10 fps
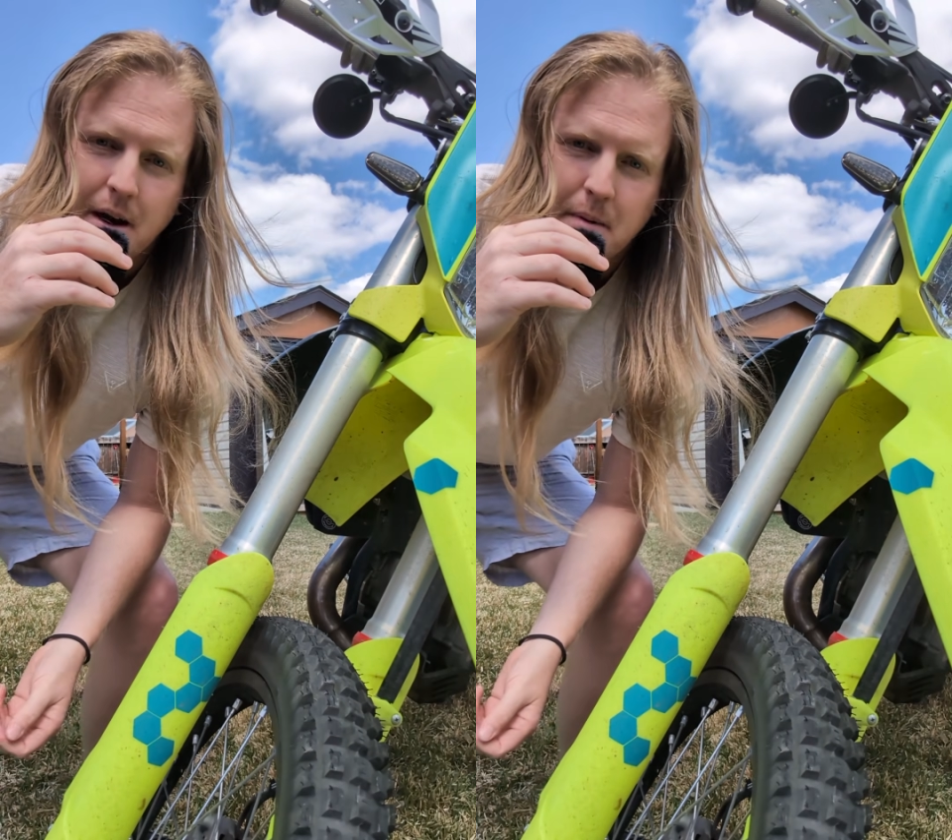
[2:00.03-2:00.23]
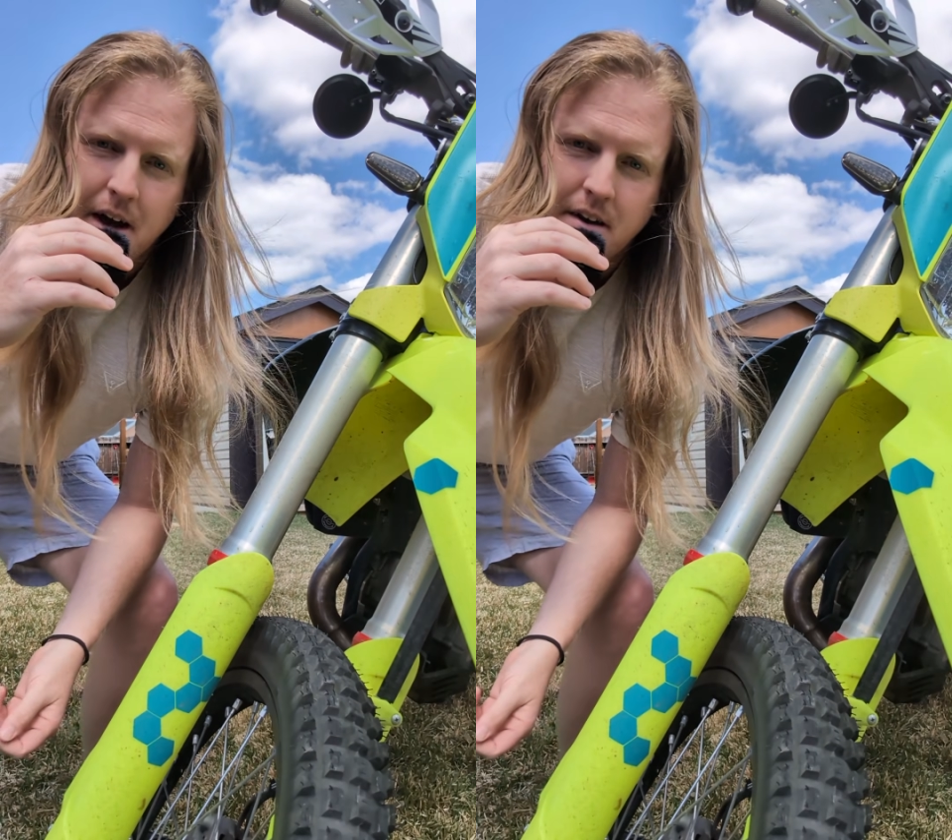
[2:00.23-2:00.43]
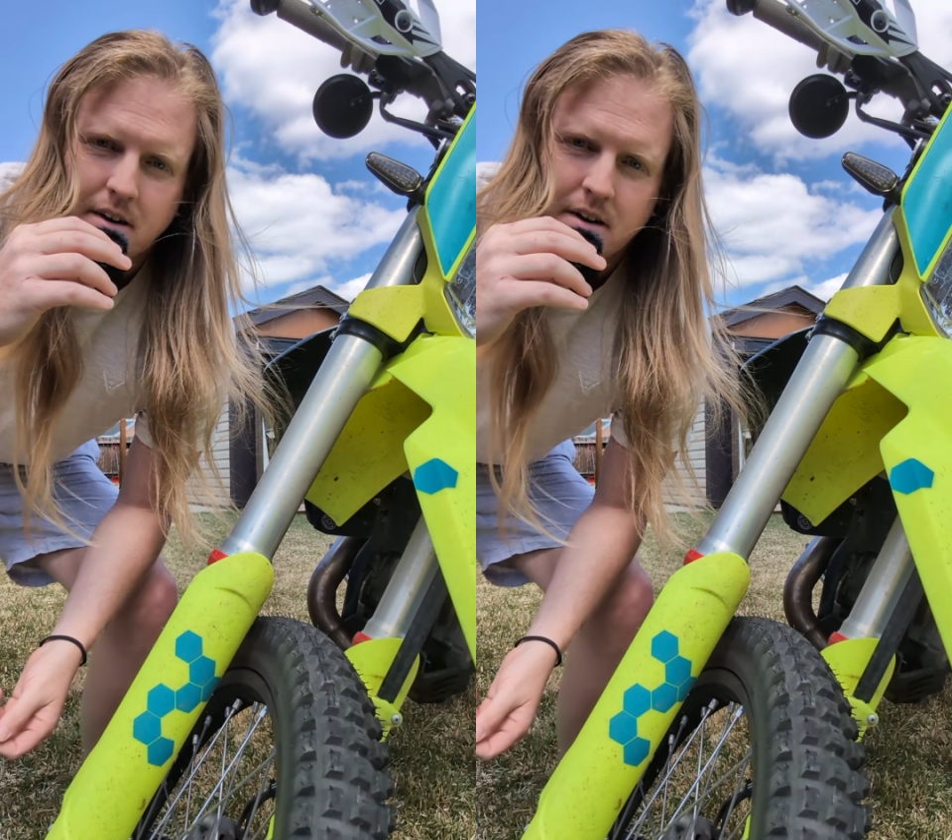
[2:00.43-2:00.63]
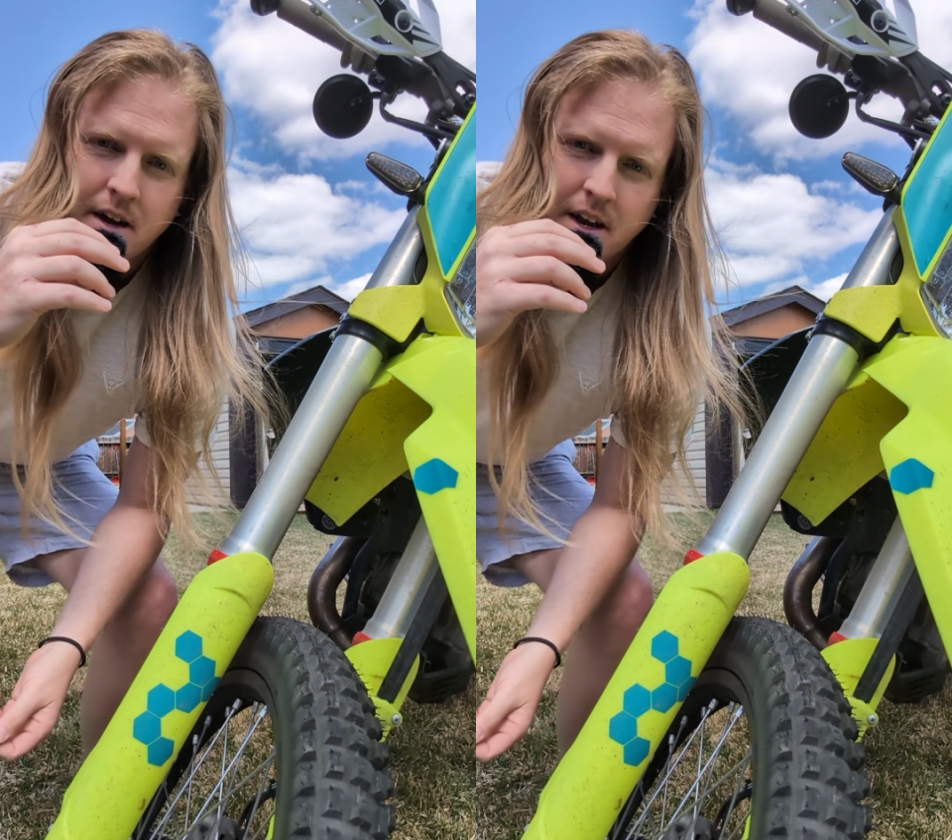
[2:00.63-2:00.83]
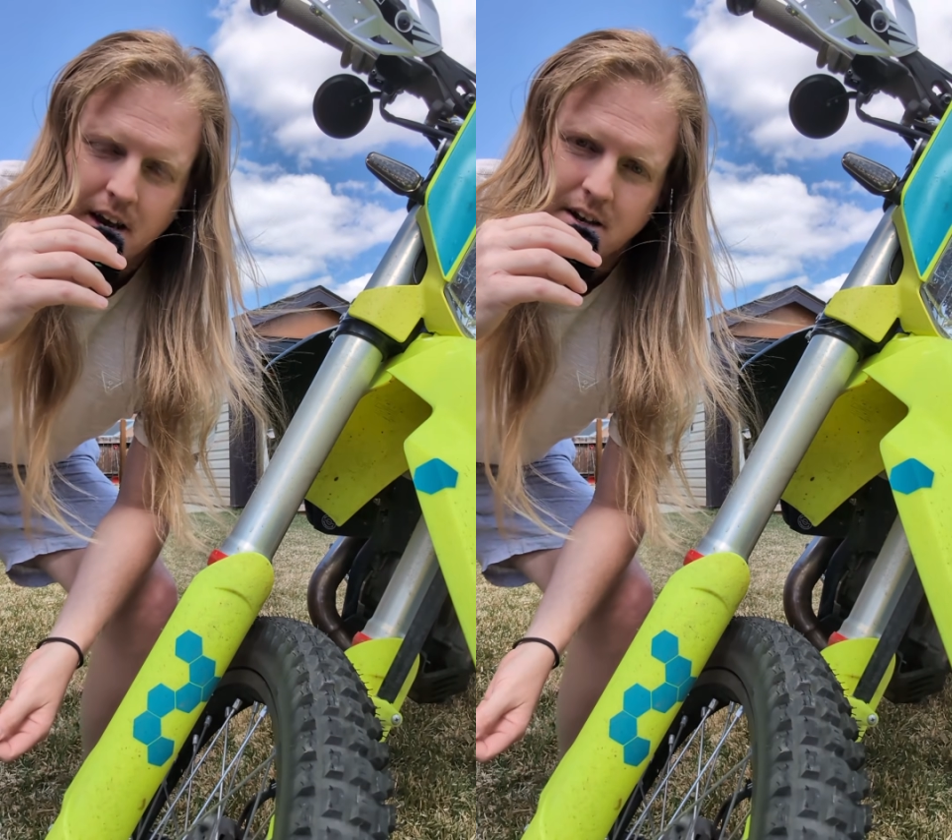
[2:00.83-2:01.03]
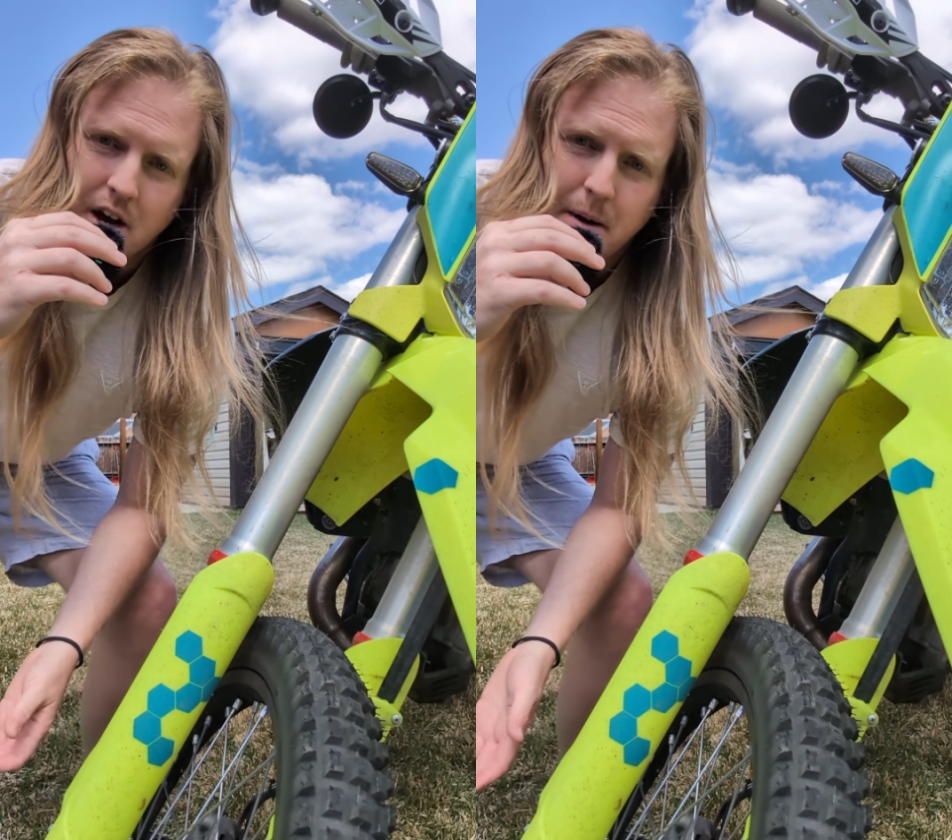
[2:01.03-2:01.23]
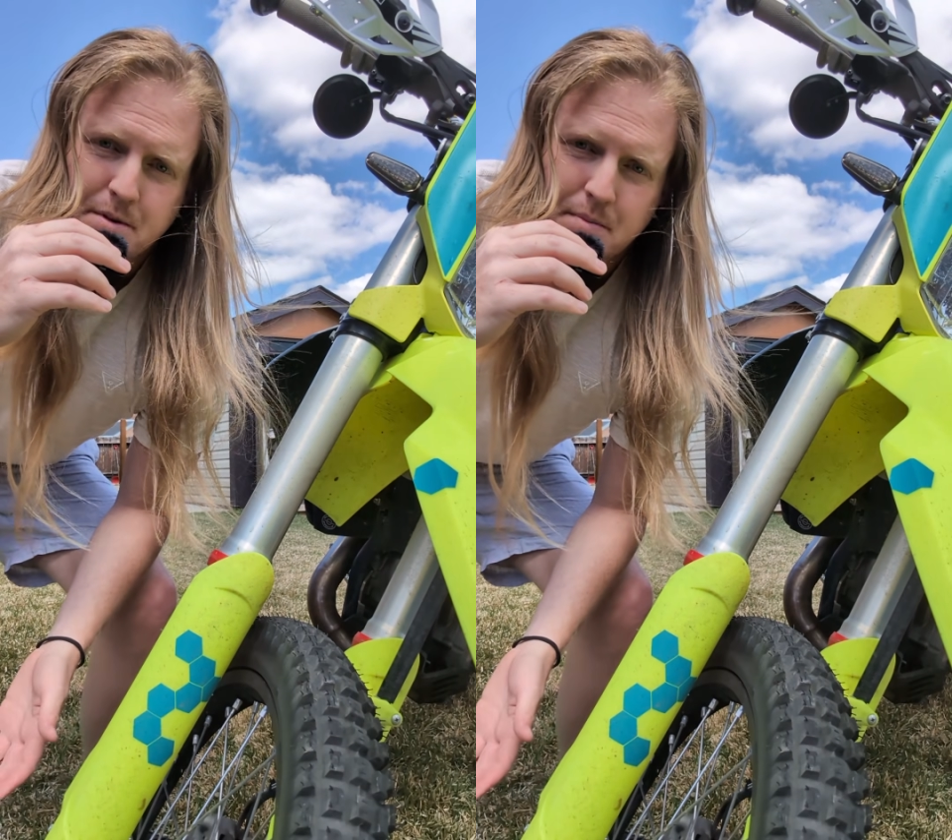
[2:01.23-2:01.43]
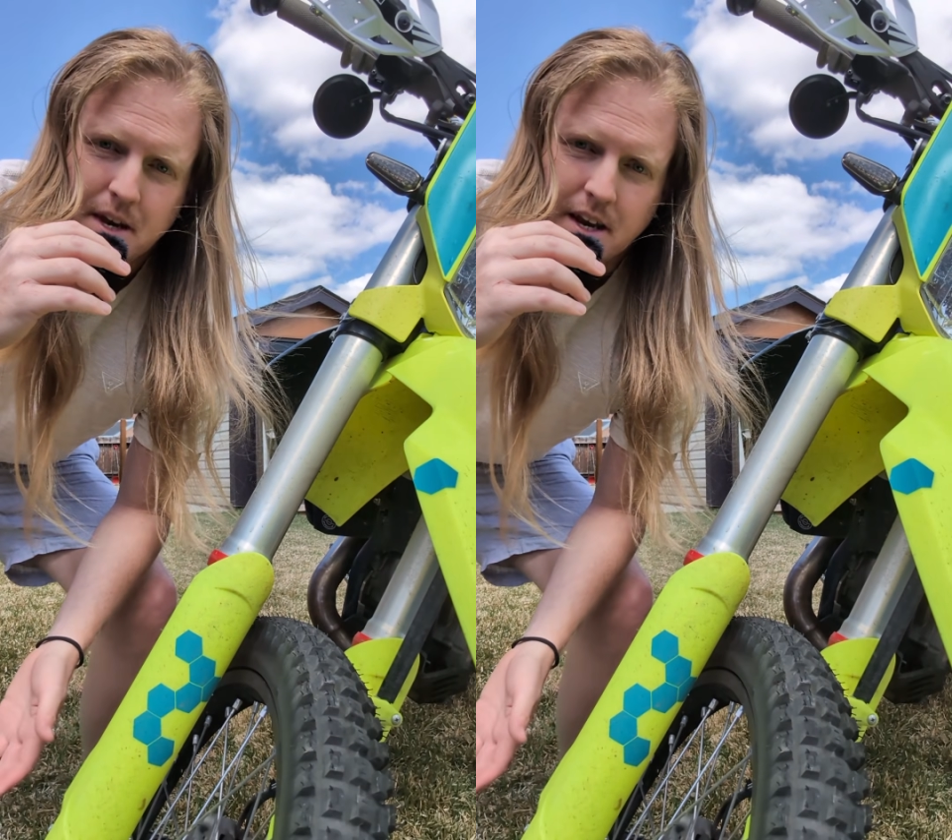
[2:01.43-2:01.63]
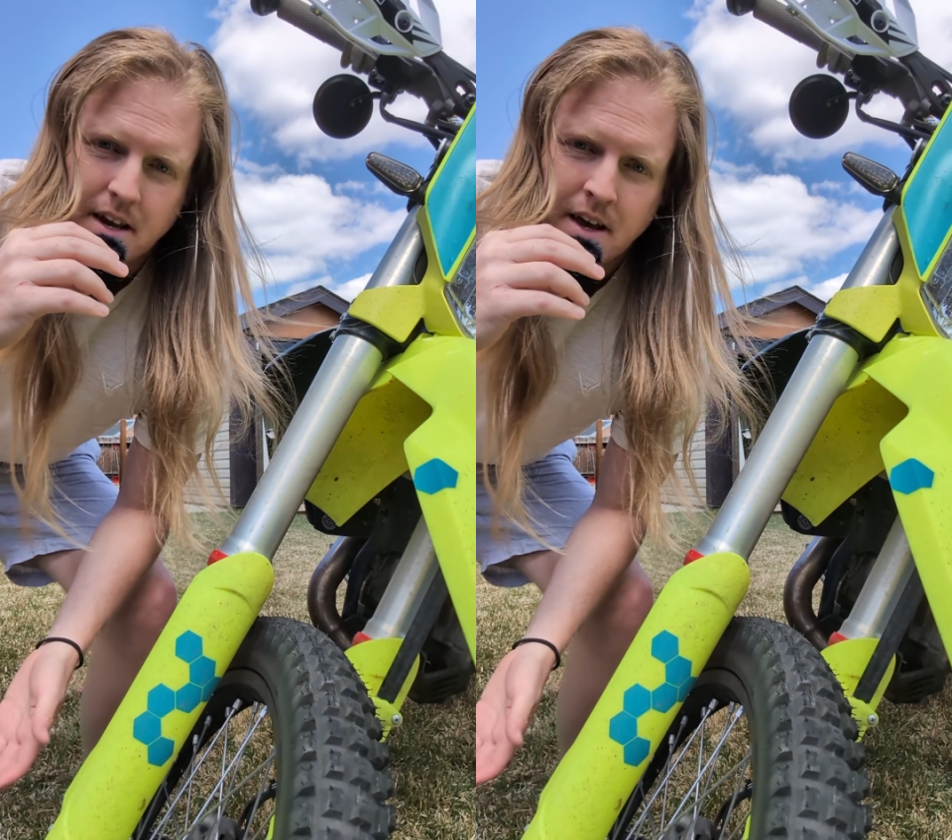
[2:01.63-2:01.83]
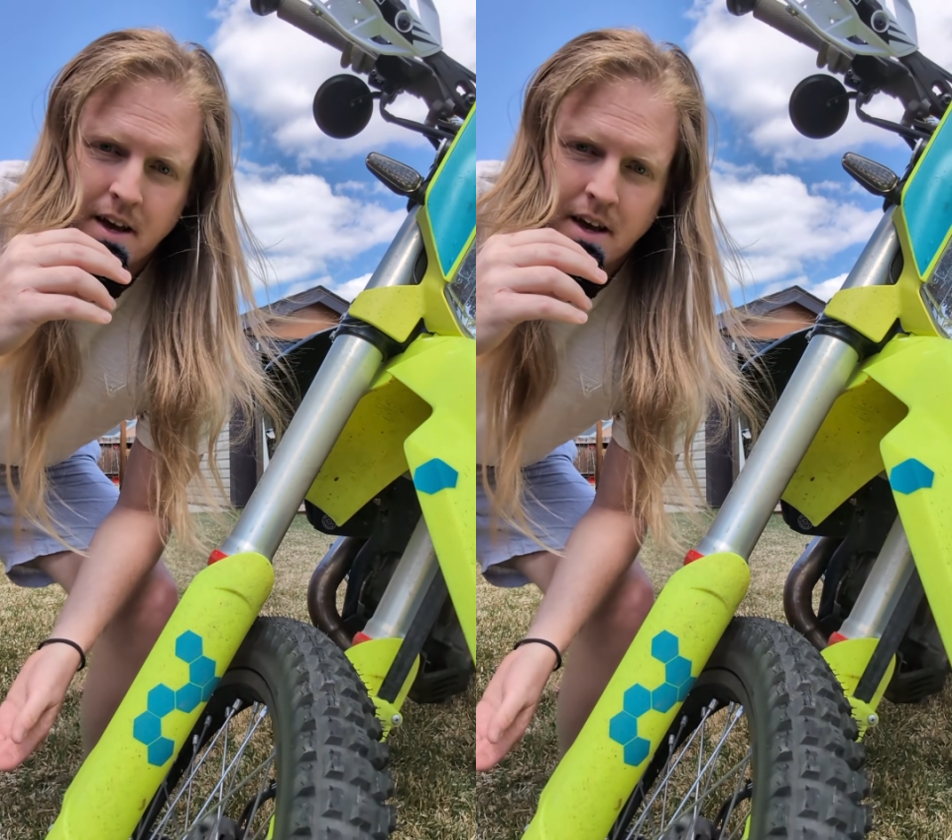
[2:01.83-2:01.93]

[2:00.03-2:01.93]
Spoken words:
matter in top speed.